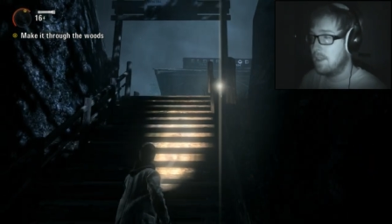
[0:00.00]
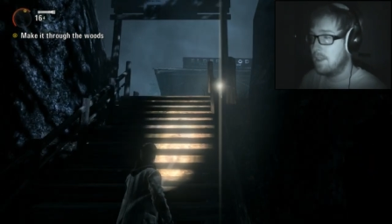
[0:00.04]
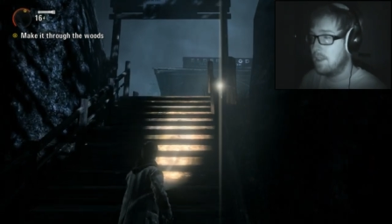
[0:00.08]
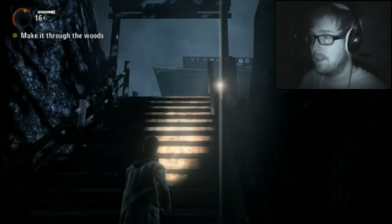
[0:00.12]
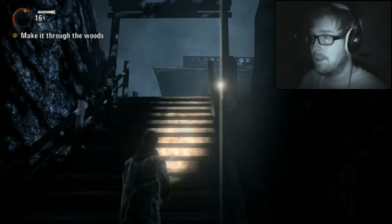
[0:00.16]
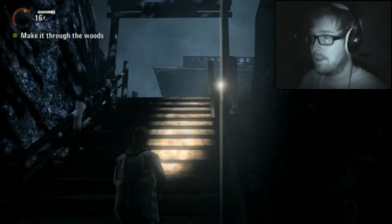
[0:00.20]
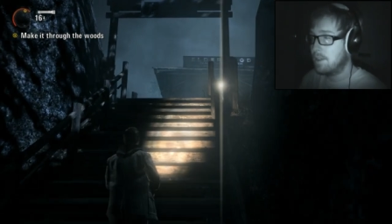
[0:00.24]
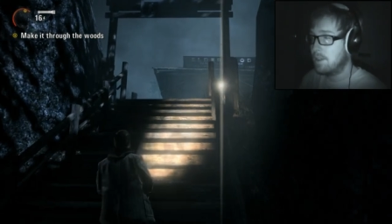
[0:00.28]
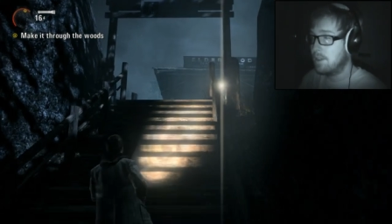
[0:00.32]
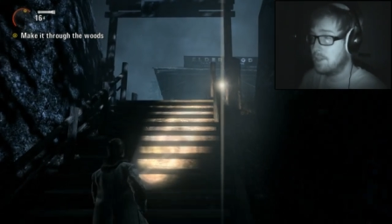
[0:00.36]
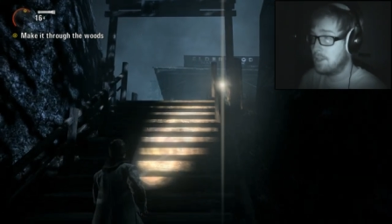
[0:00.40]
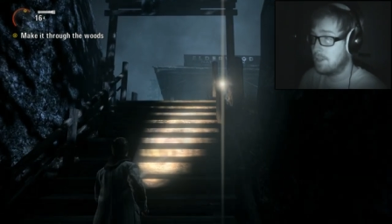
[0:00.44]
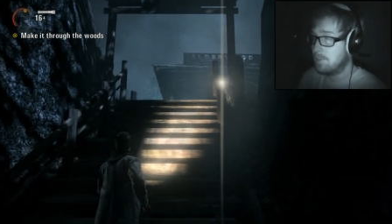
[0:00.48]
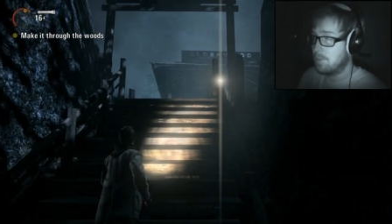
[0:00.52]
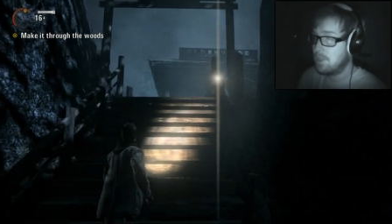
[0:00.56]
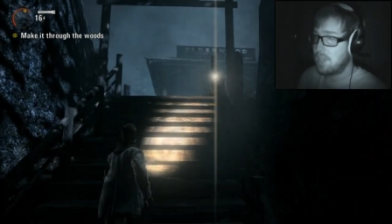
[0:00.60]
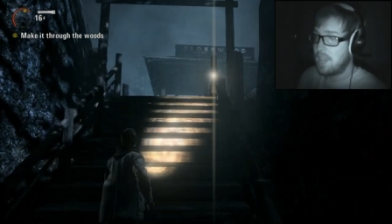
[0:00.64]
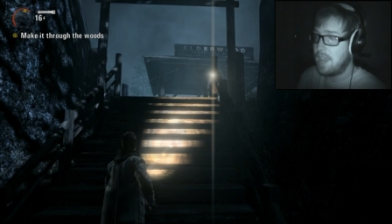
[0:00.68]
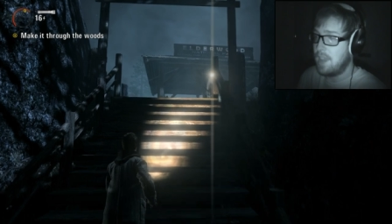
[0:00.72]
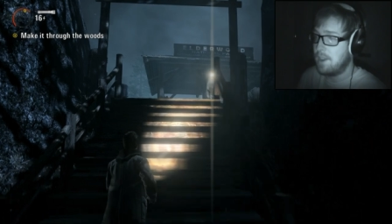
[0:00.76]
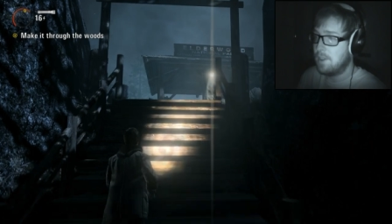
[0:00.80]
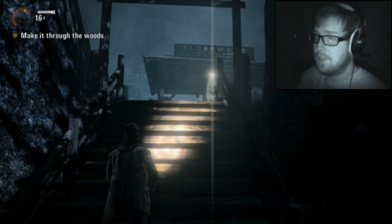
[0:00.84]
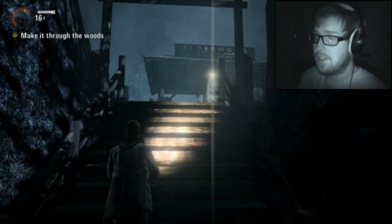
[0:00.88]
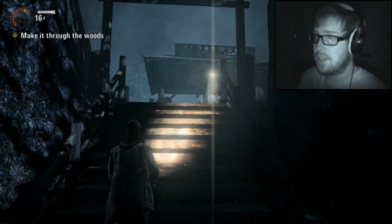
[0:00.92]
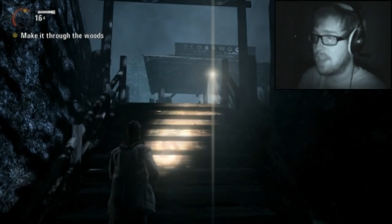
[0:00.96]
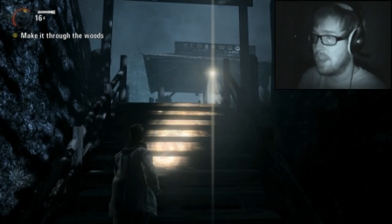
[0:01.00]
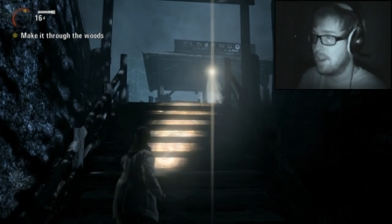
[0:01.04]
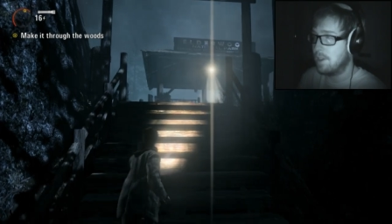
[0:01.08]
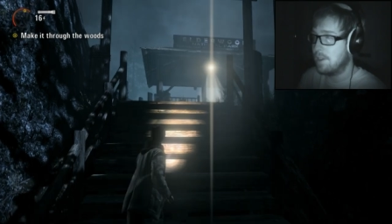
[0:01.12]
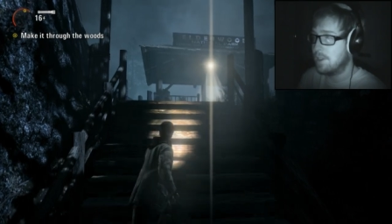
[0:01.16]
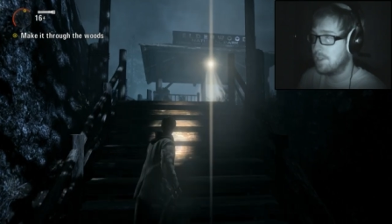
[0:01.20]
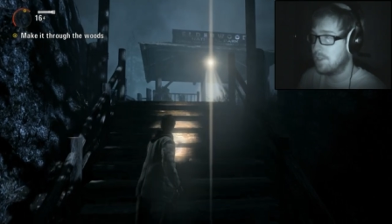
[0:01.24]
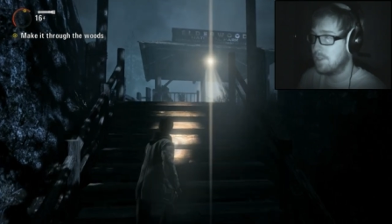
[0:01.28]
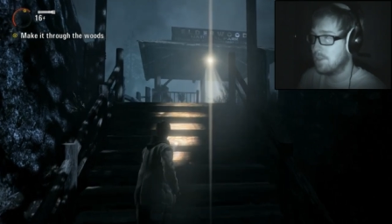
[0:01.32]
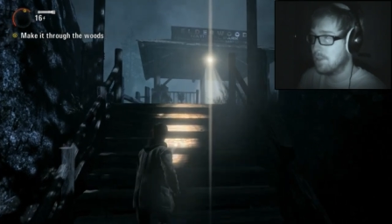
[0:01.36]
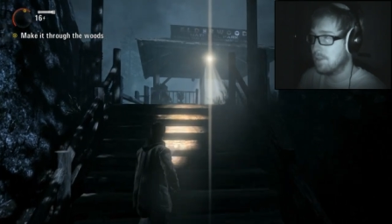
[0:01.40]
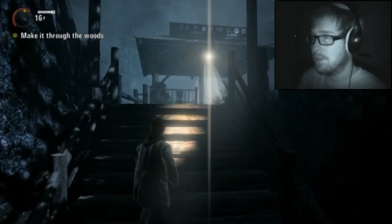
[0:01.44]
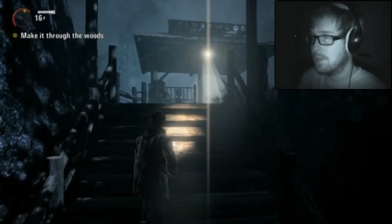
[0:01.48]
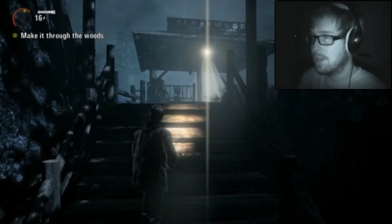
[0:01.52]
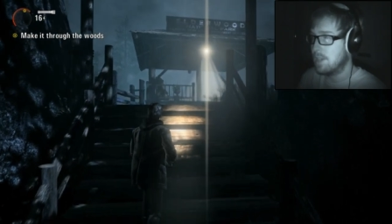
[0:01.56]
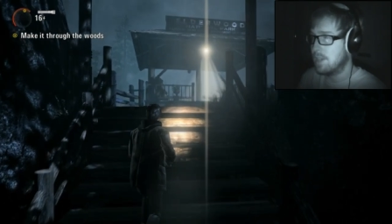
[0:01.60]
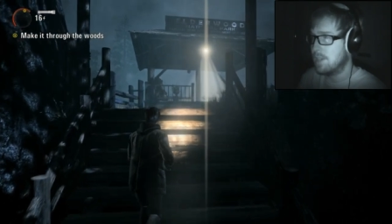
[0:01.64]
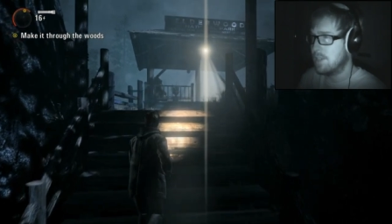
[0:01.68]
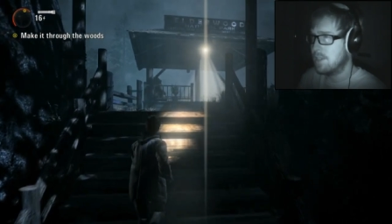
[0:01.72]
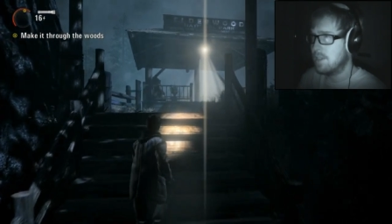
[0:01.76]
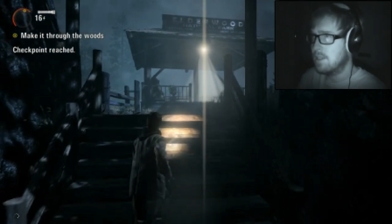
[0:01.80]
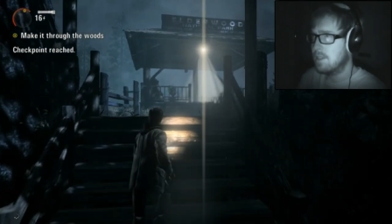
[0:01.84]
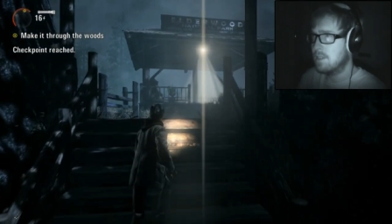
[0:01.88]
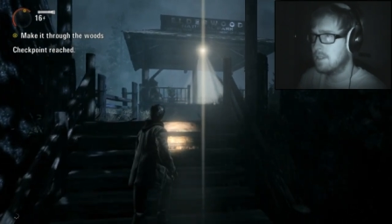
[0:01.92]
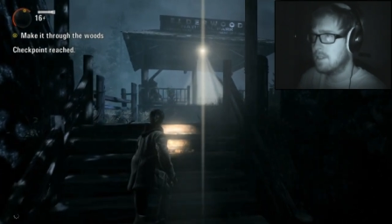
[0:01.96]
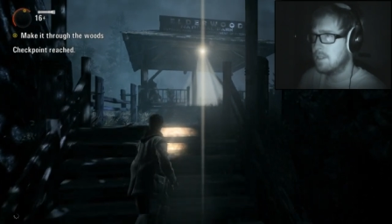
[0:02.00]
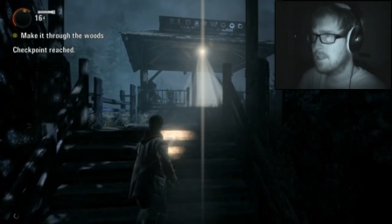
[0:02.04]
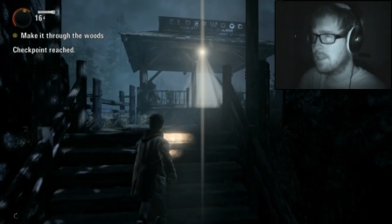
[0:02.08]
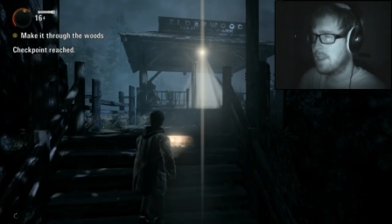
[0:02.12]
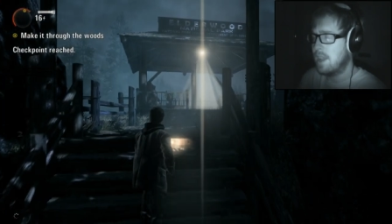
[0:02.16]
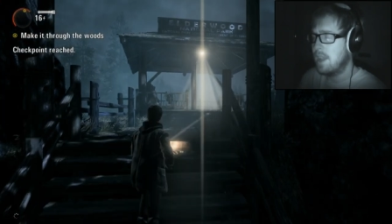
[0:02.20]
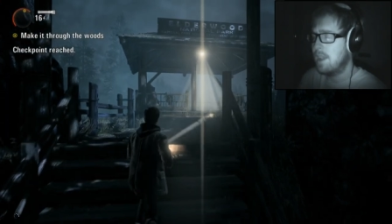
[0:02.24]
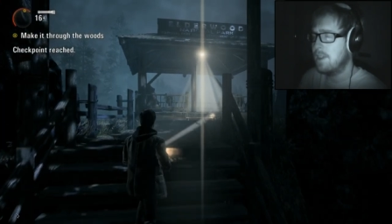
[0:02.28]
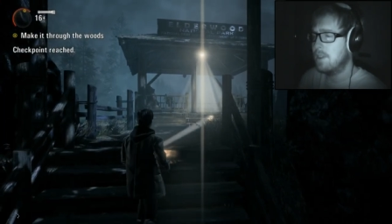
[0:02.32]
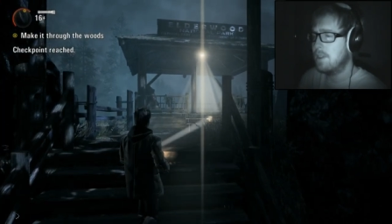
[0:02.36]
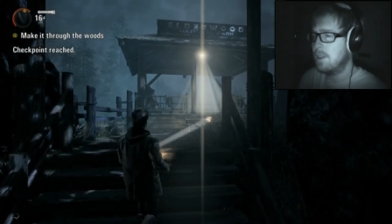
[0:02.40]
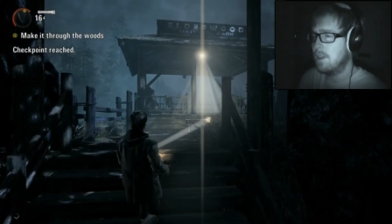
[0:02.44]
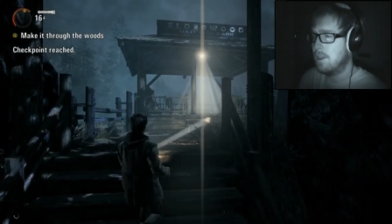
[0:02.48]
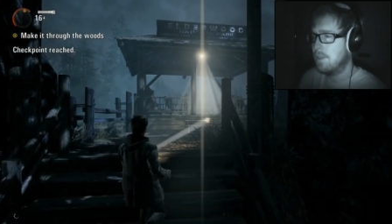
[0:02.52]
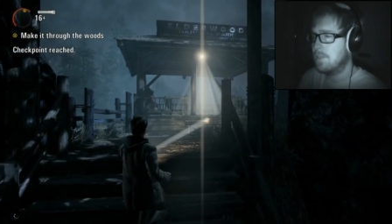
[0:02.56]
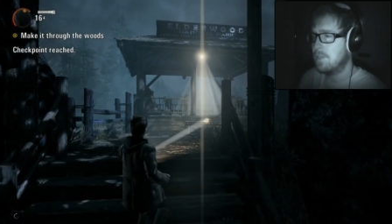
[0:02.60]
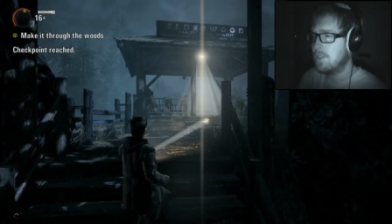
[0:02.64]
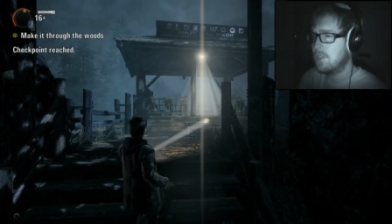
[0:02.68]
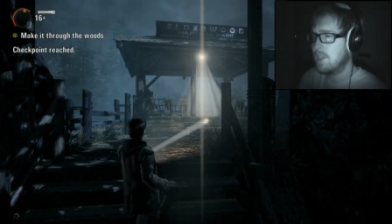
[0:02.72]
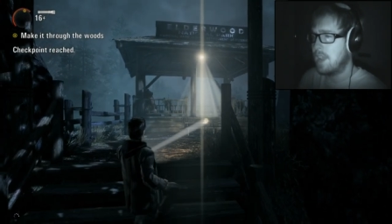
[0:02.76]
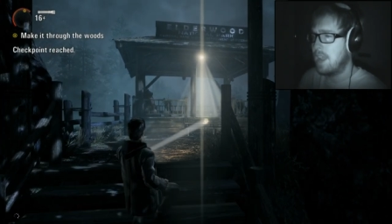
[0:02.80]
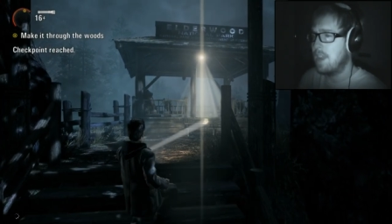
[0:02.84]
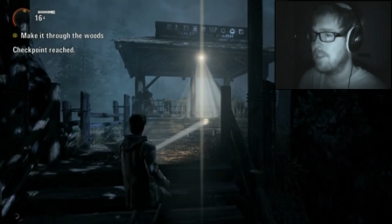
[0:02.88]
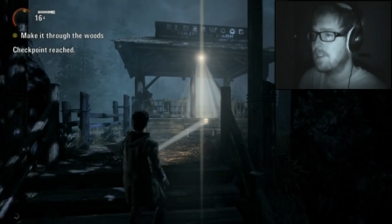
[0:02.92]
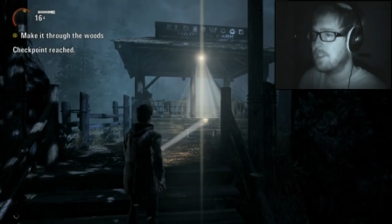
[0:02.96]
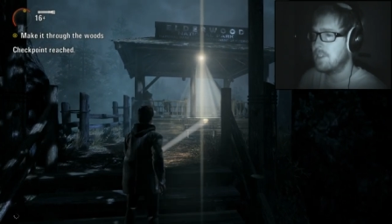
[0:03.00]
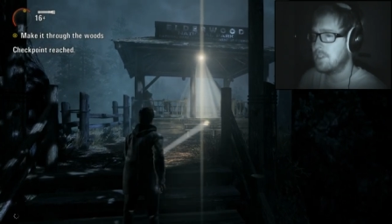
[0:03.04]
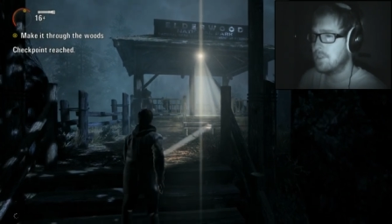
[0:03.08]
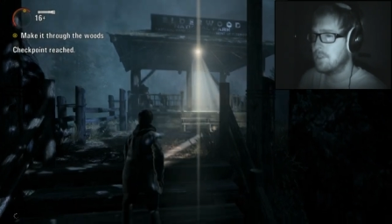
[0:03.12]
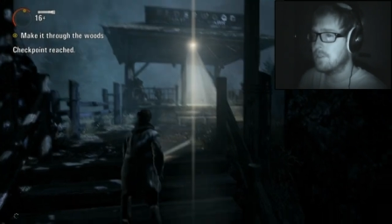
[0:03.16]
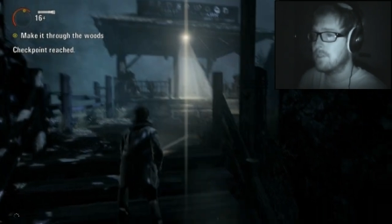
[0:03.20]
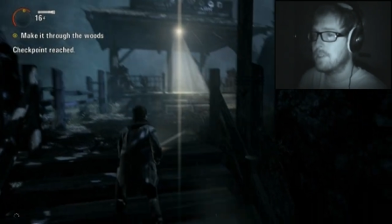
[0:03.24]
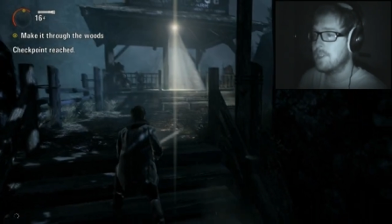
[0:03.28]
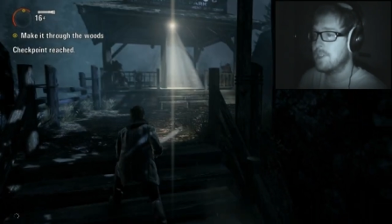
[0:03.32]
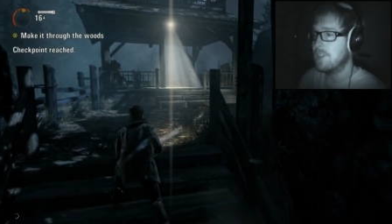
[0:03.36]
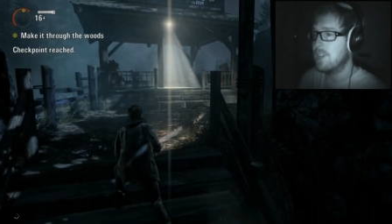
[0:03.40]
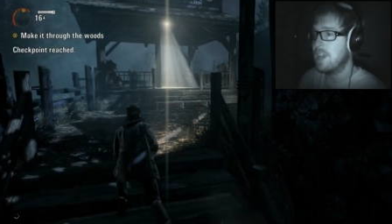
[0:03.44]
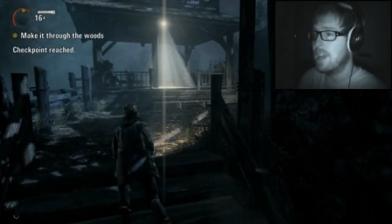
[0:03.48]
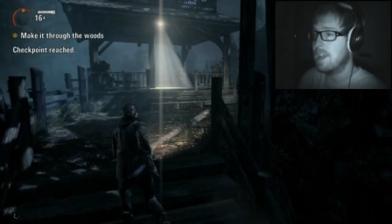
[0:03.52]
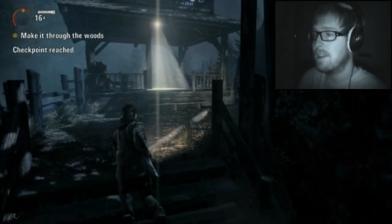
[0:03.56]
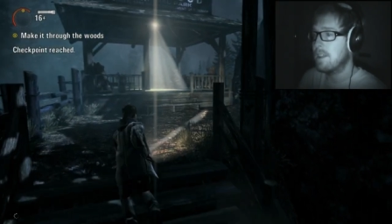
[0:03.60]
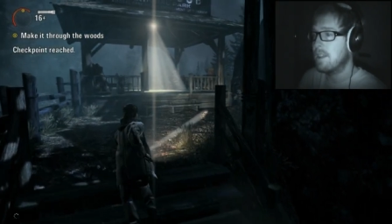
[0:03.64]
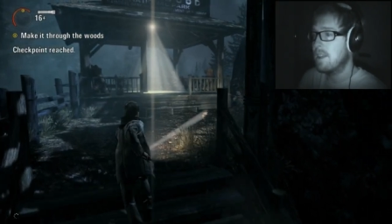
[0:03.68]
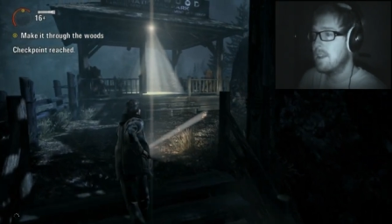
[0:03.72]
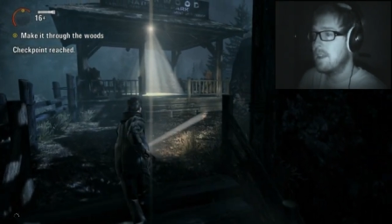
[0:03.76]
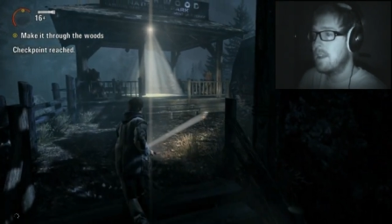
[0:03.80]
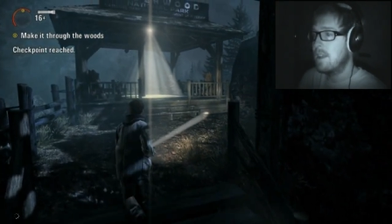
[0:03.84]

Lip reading: Because I'm scared of scary stories. Scared of scary stories, yeah.